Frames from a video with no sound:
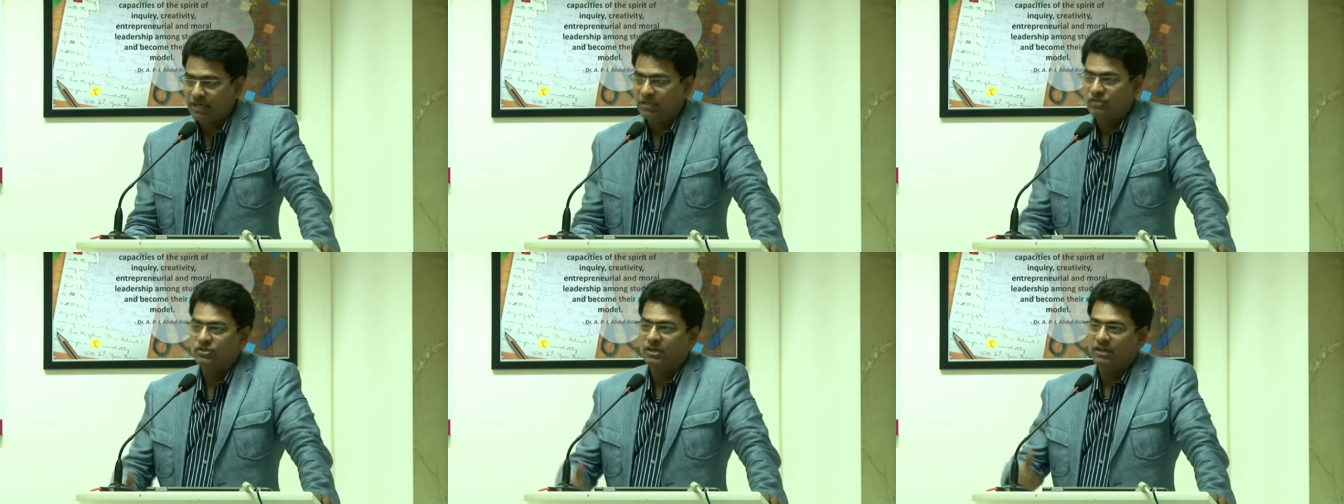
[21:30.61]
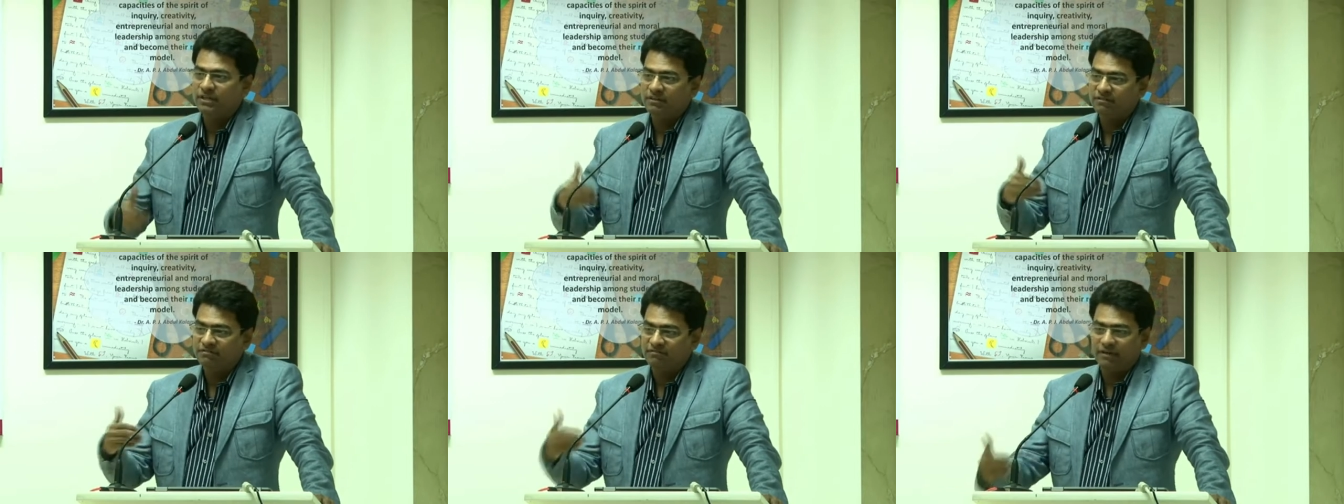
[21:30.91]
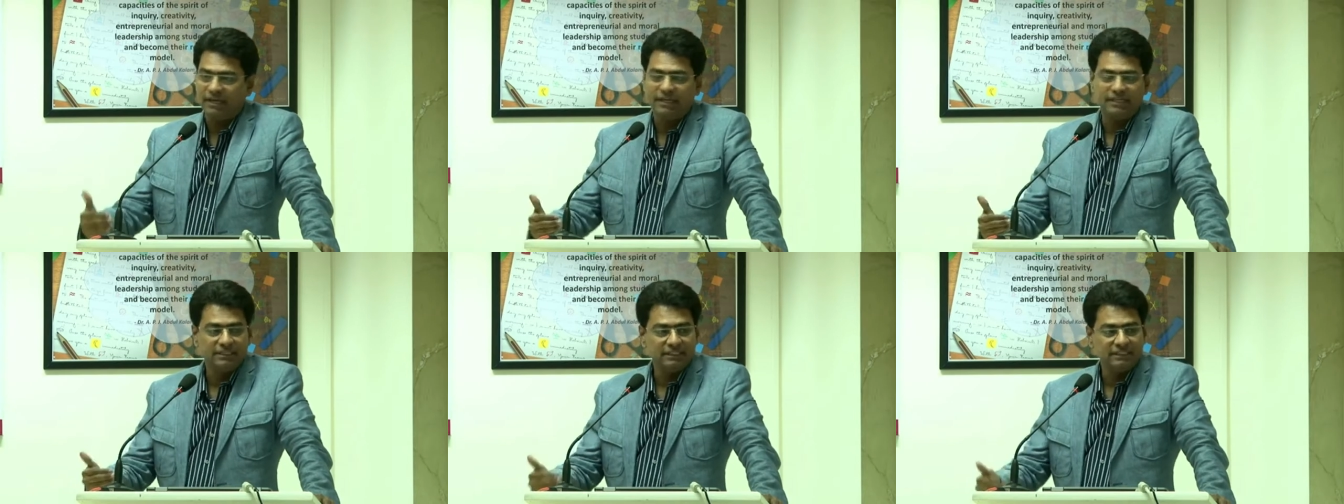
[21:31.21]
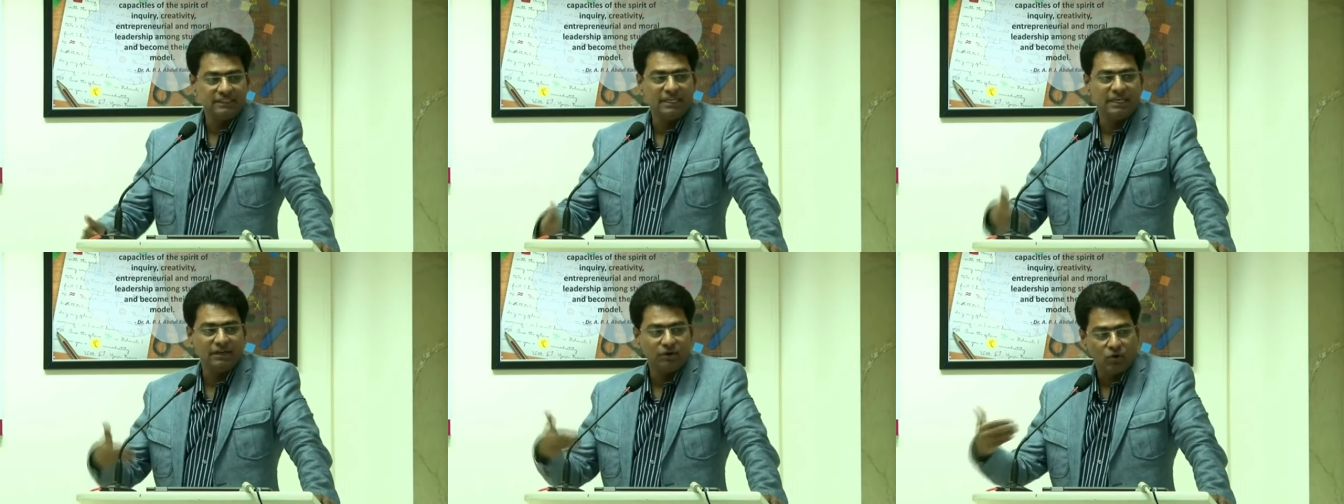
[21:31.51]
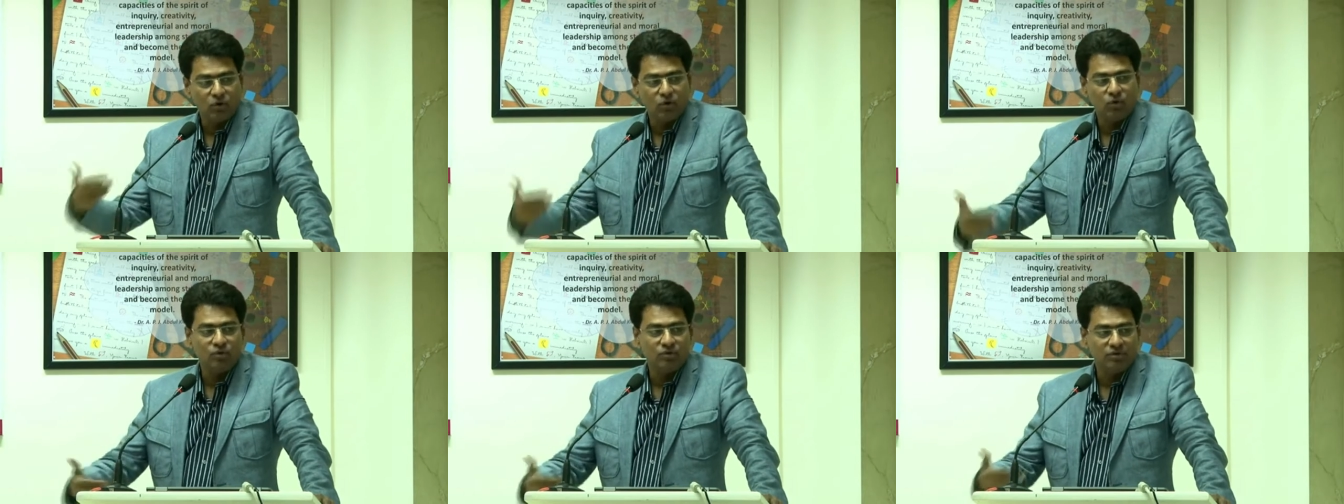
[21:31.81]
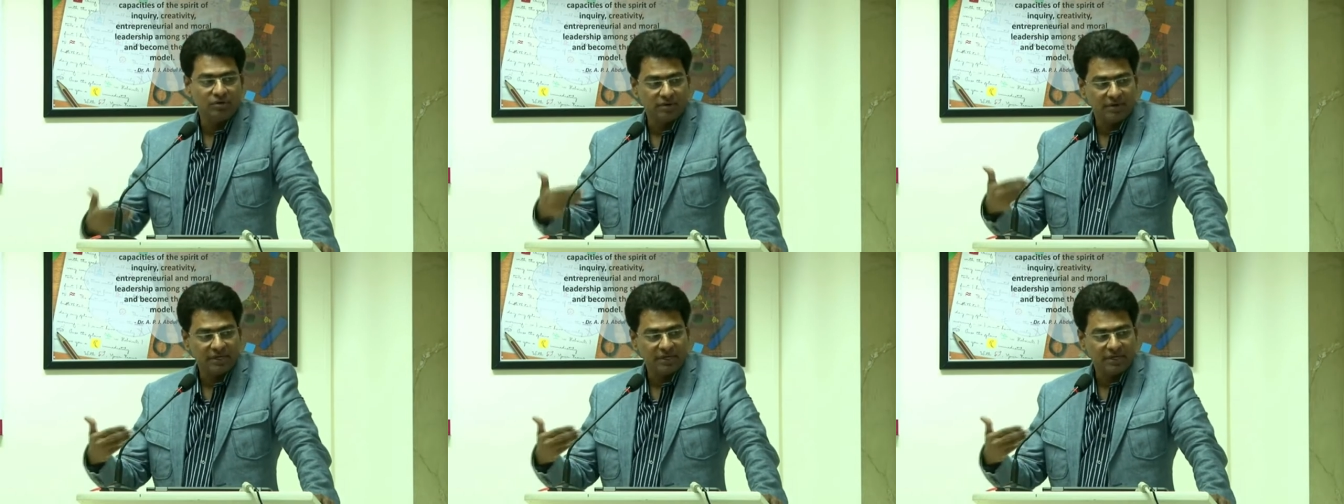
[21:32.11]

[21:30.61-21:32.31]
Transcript: and started fighting their own